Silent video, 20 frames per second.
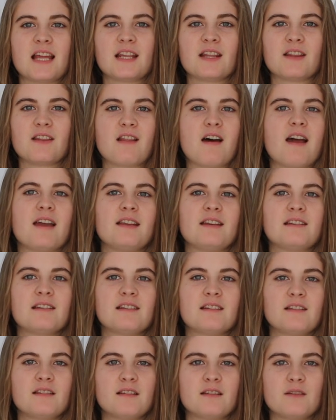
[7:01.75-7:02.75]
and
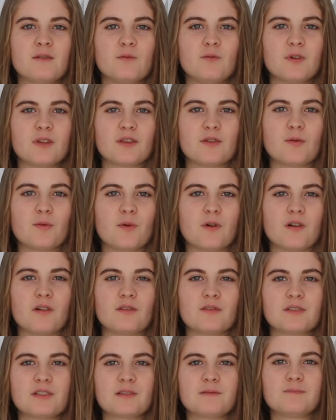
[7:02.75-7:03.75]
light with the
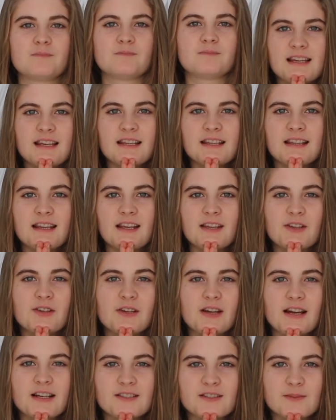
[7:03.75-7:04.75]
world? Thank
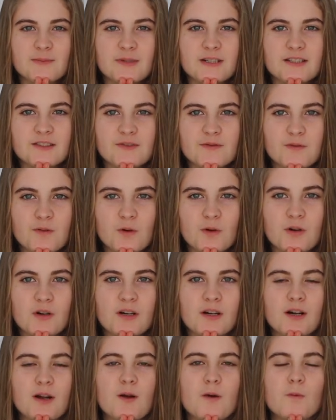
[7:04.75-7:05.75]
you guys so much
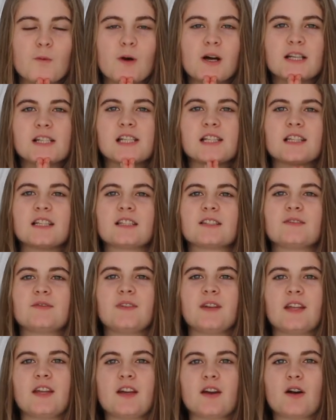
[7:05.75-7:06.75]
for watching this
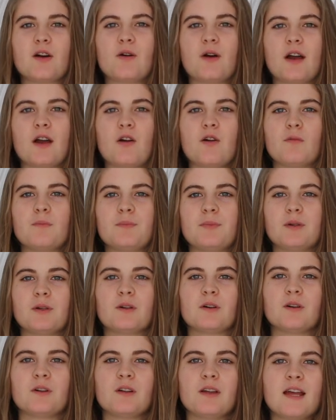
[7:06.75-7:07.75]
video. I hope
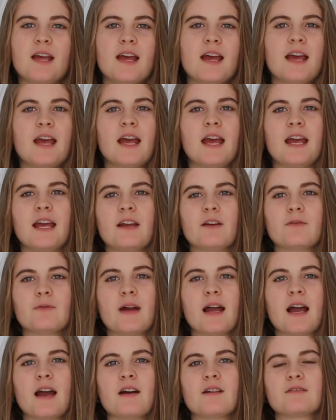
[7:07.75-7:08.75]
you'll hang
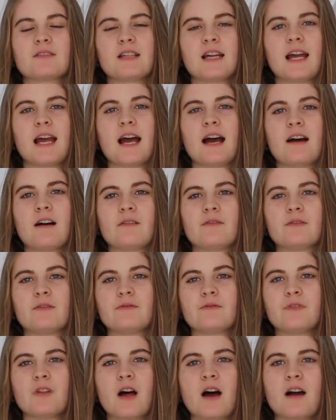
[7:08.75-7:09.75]
around. I have
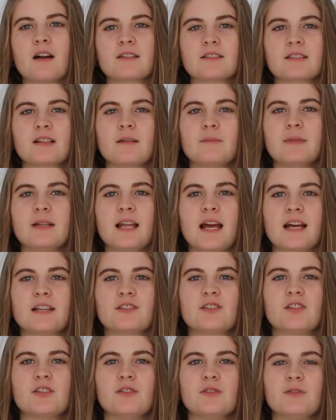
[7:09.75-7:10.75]
vlogs coming
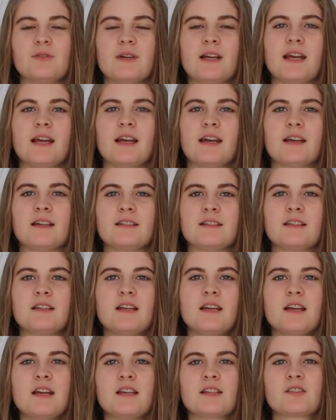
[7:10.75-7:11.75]
at you and
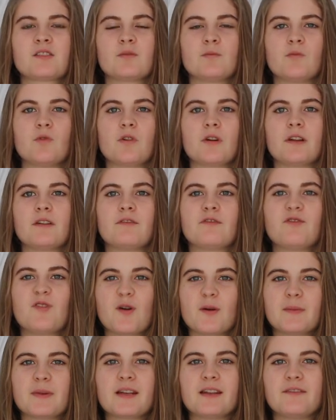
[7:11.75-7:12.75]
some more
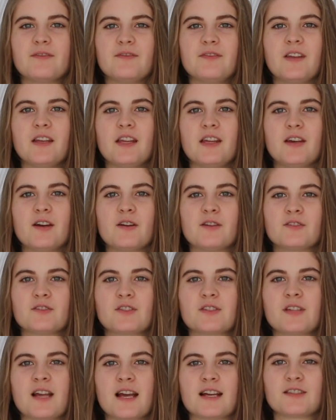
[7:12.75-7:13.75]
informative
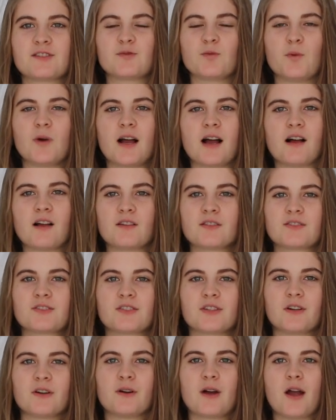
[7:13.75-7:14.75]
videos as well.
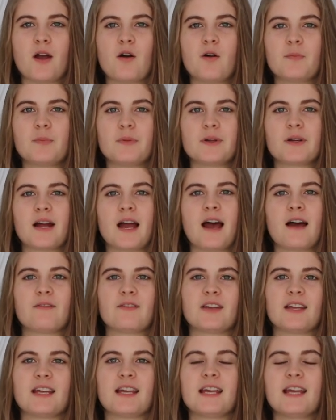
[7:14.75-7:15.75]
So I hope you're
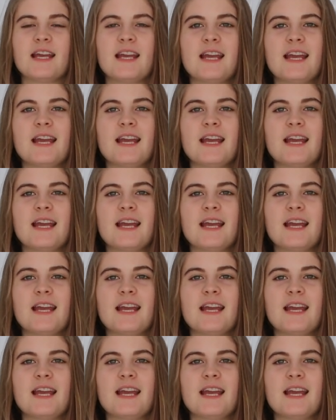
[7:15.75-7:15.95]
having